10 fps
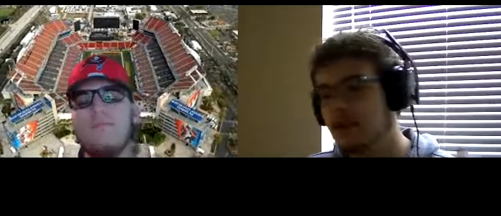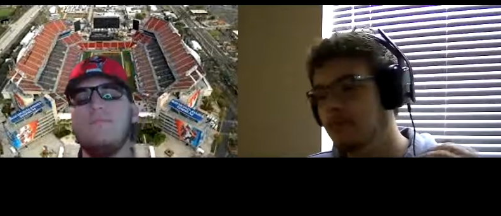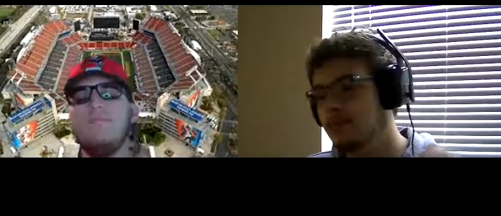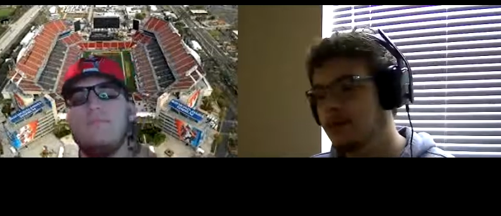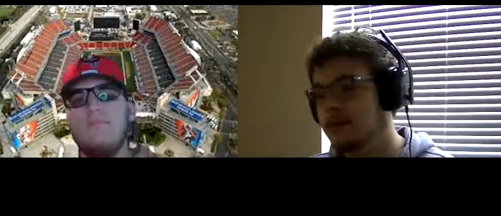
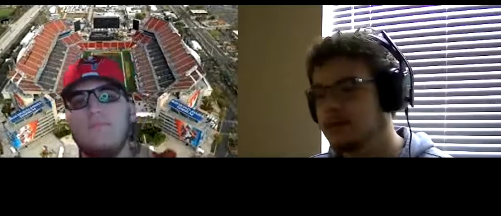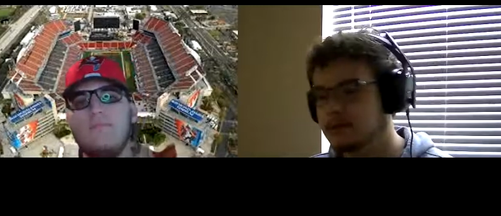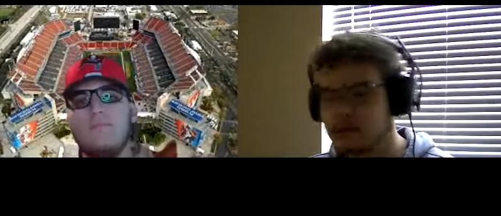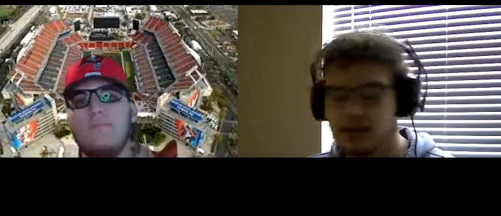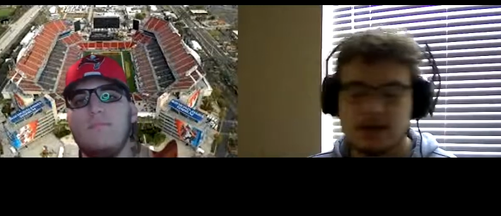Speaker 1: Michael
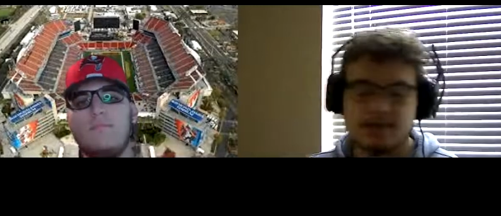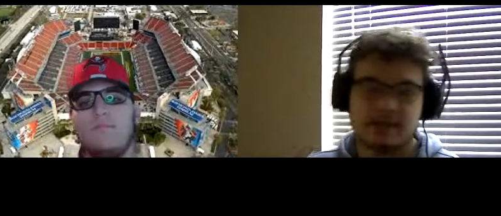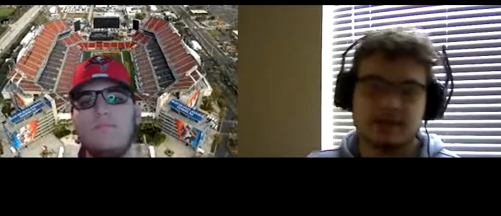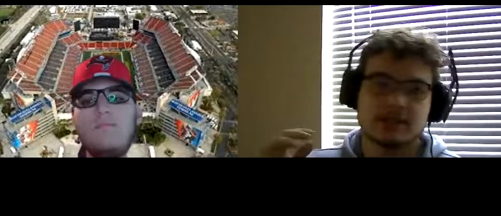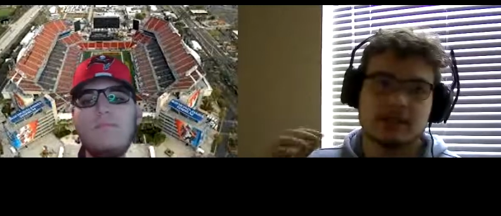
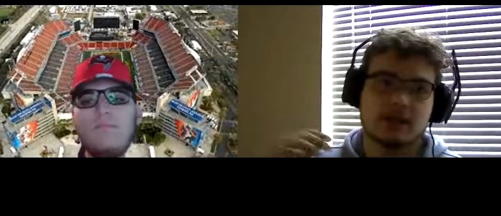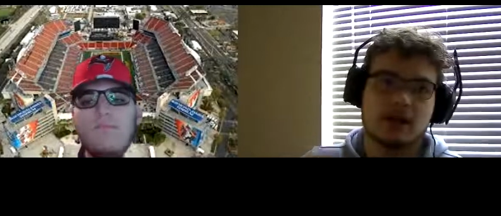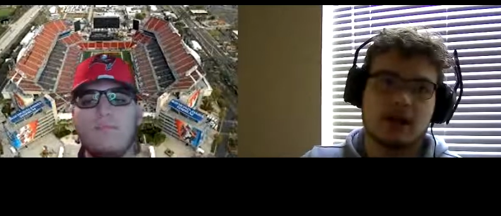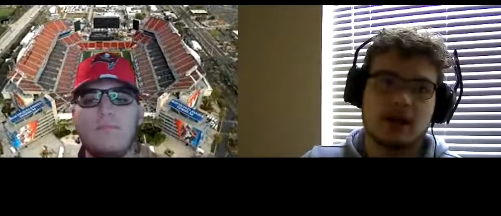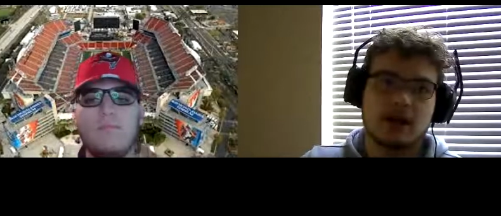Thomas,
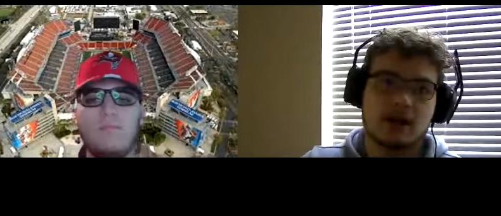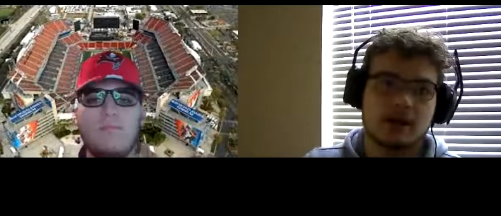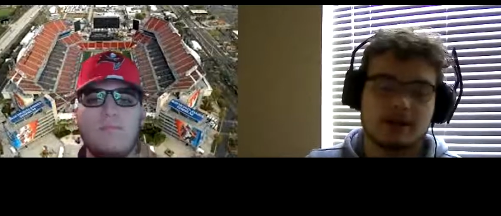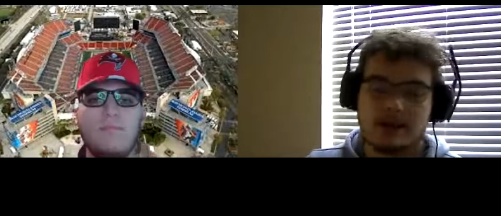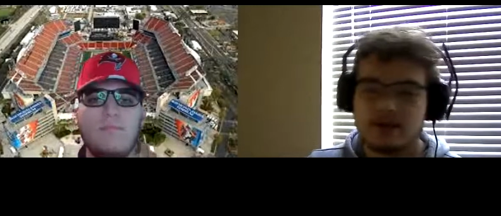
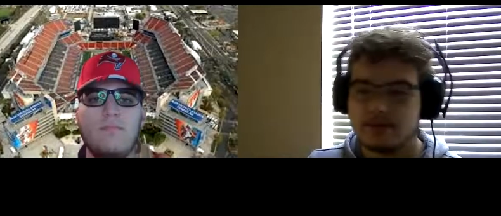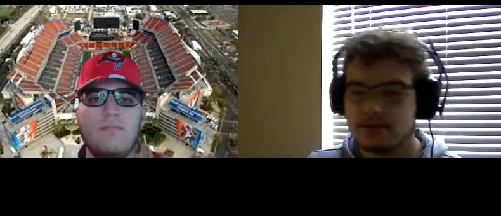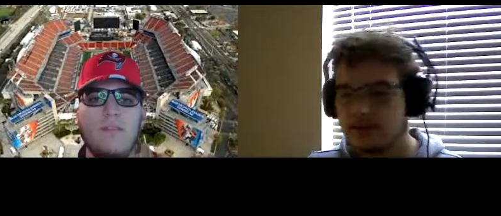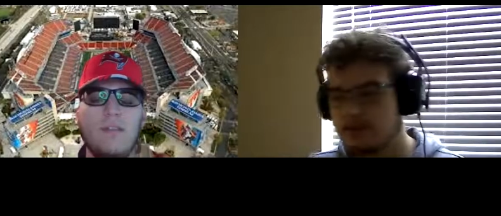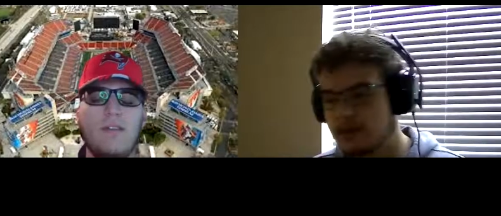Alvin
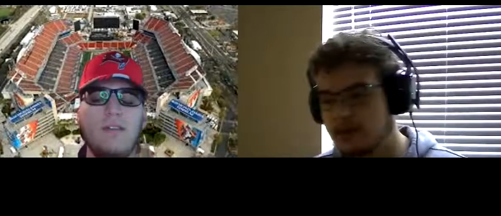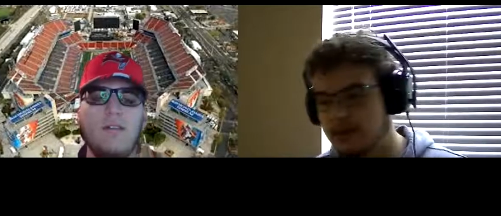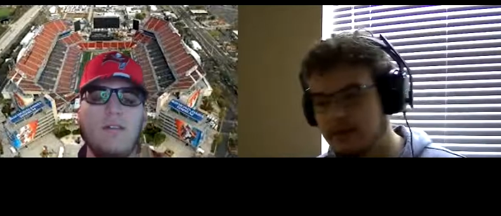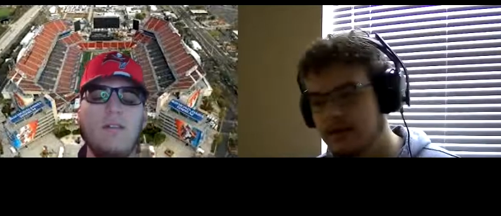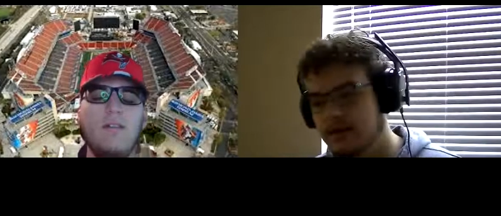
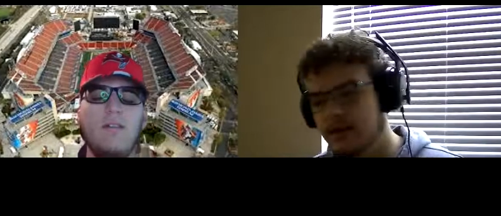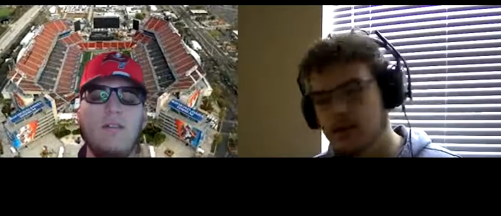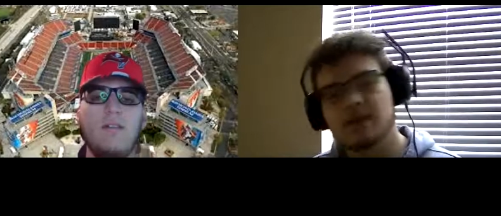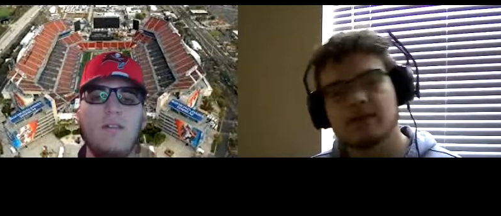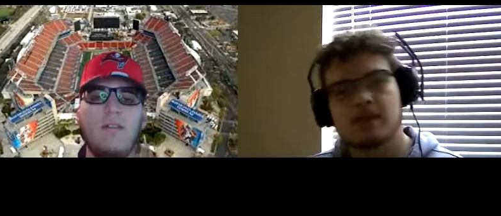Kamara. I
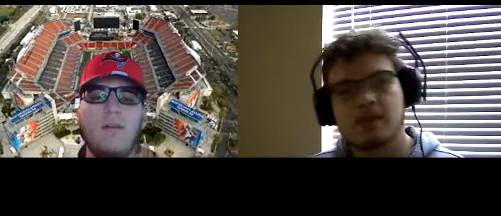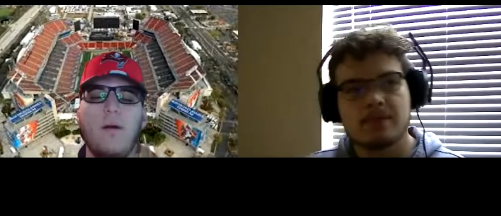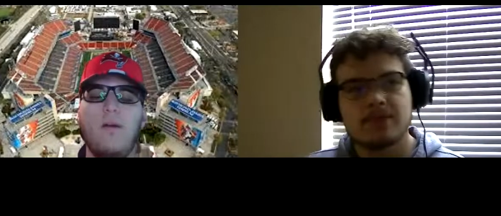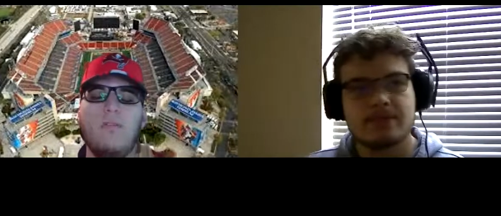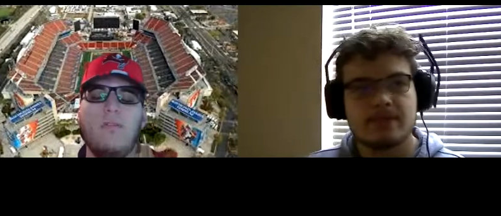mean
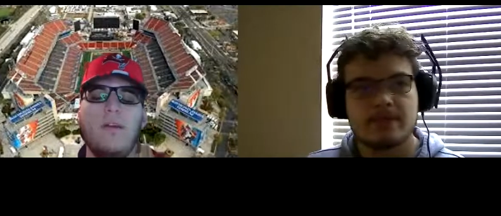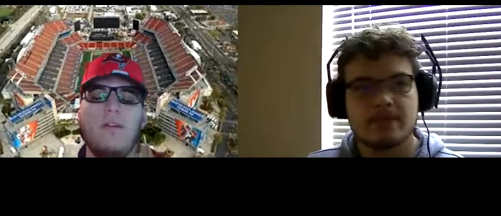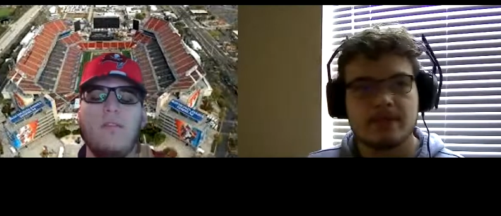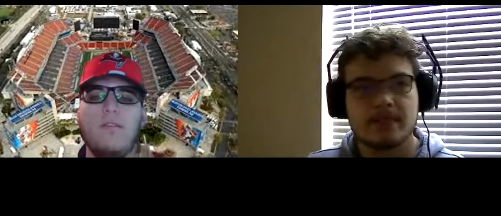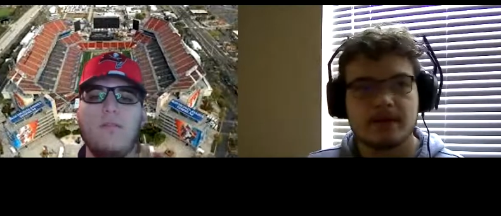Kamara is
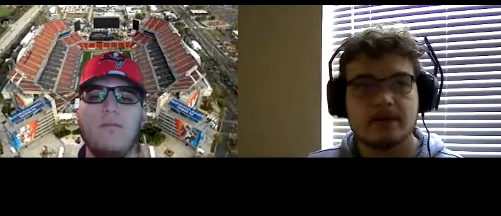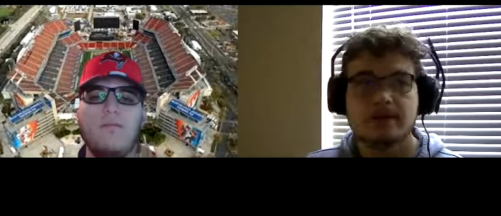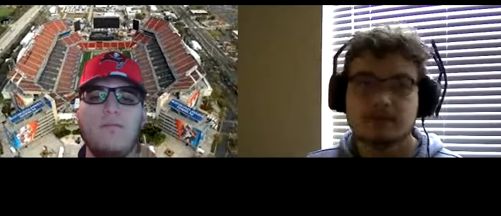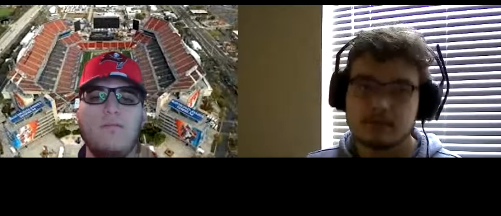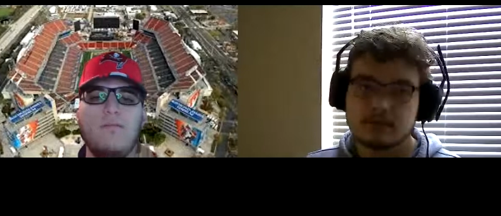amazing.
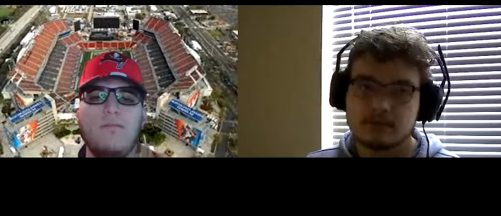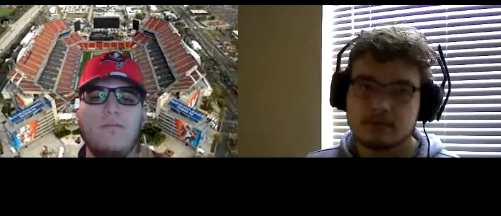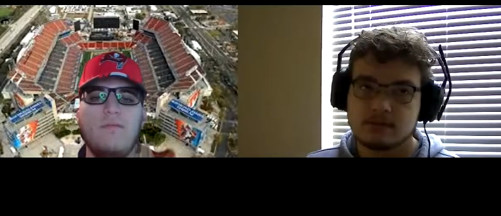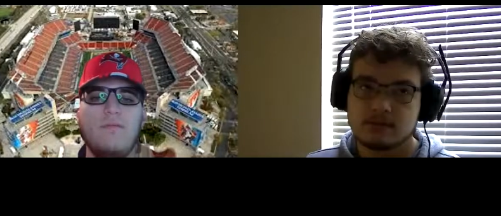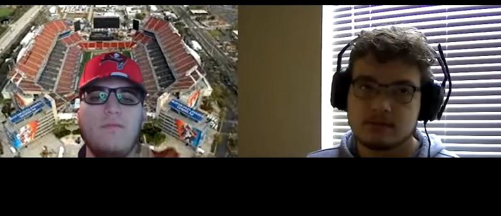
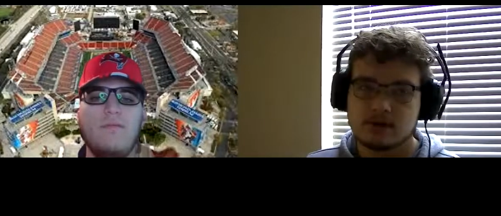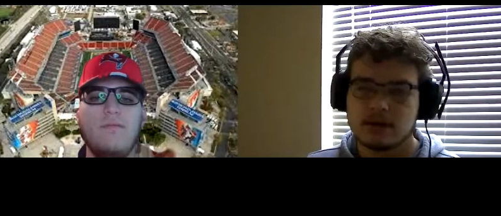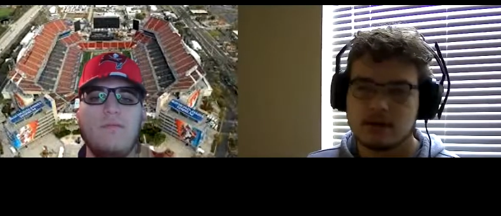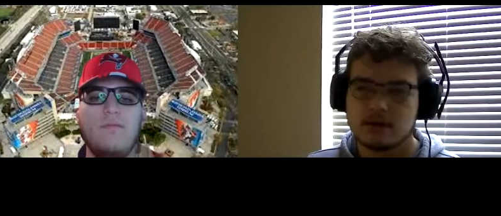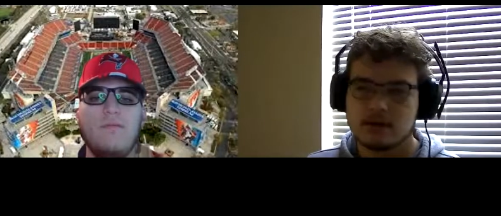
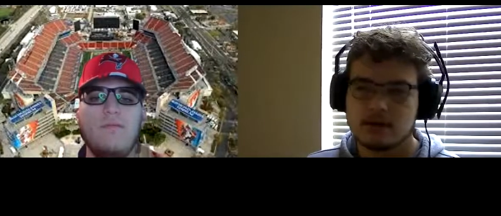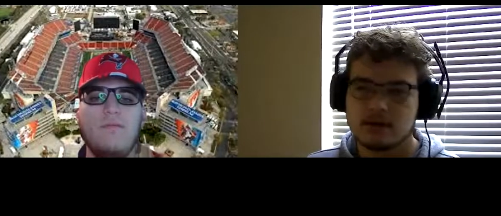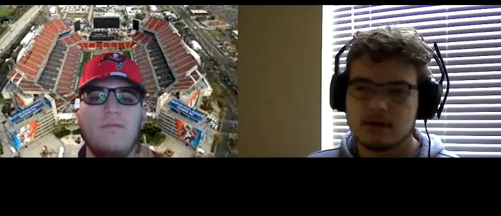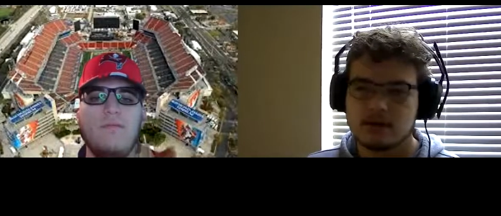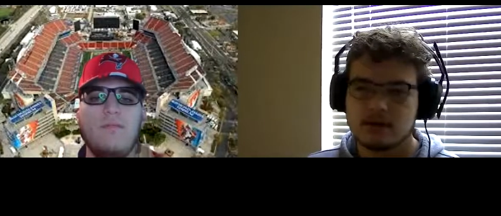Kamara.
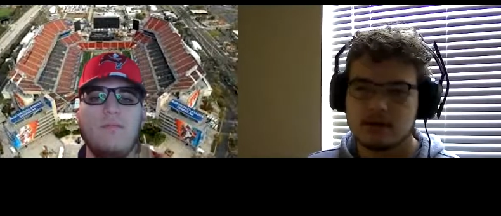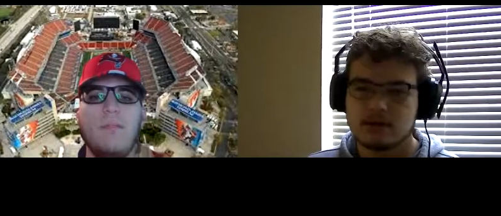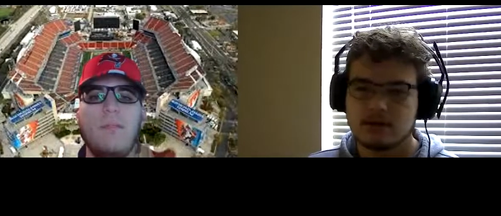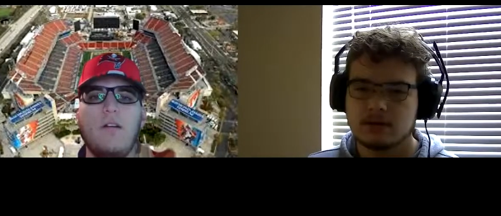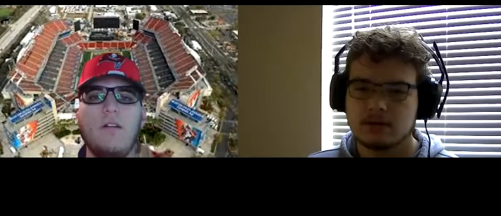
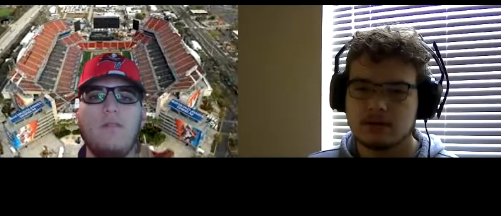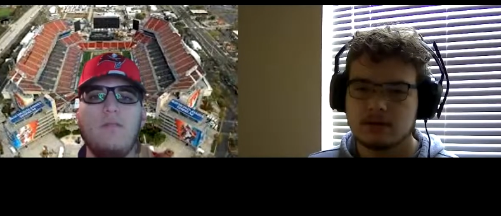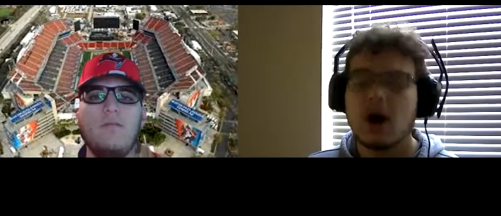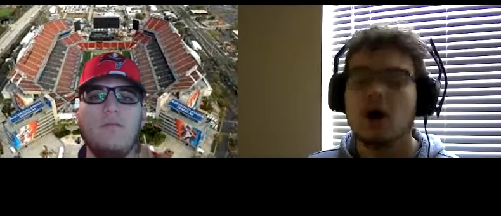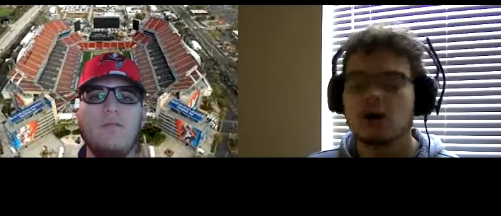
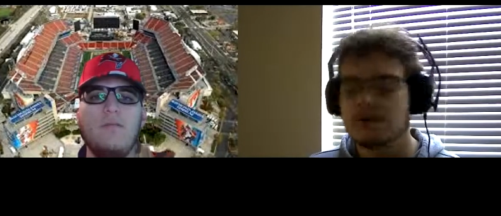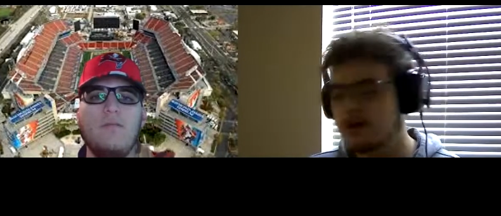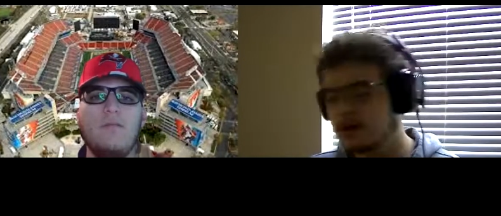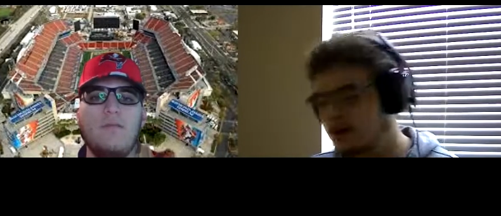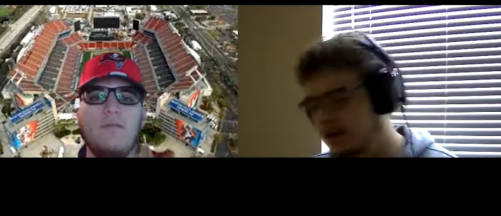Oh,
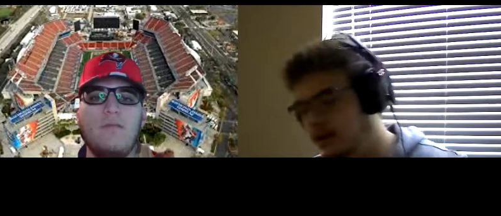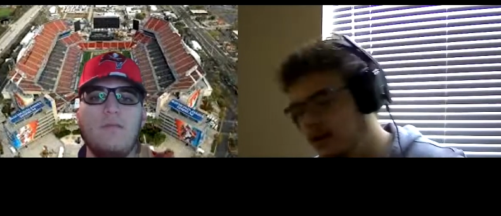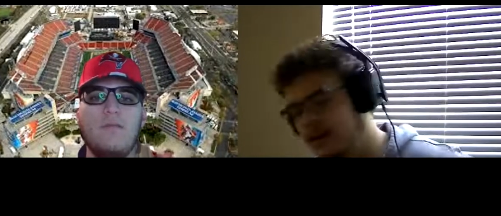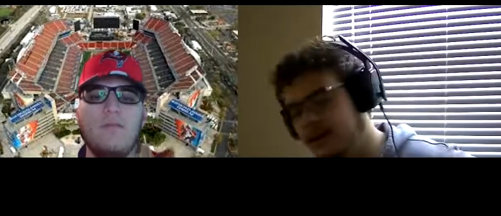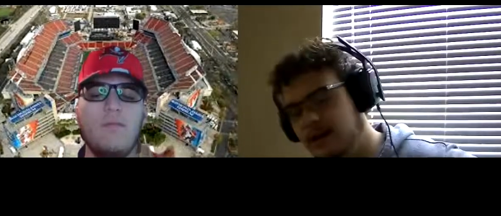Kamara.
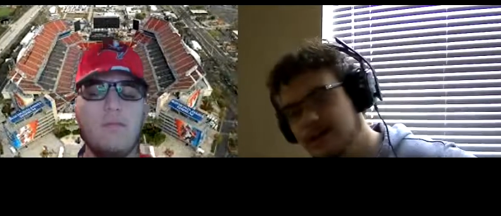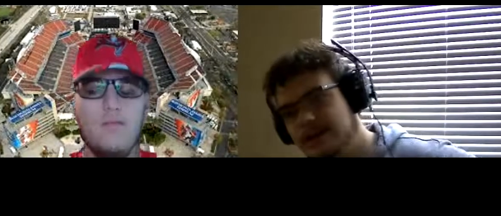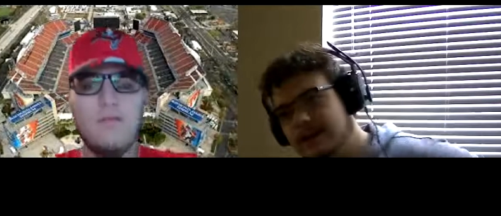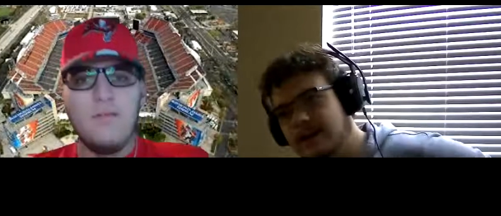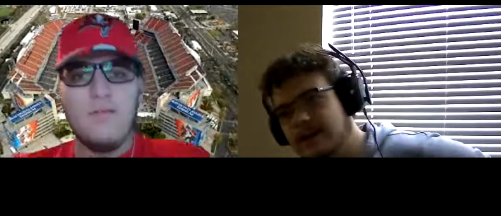I mean, honestly,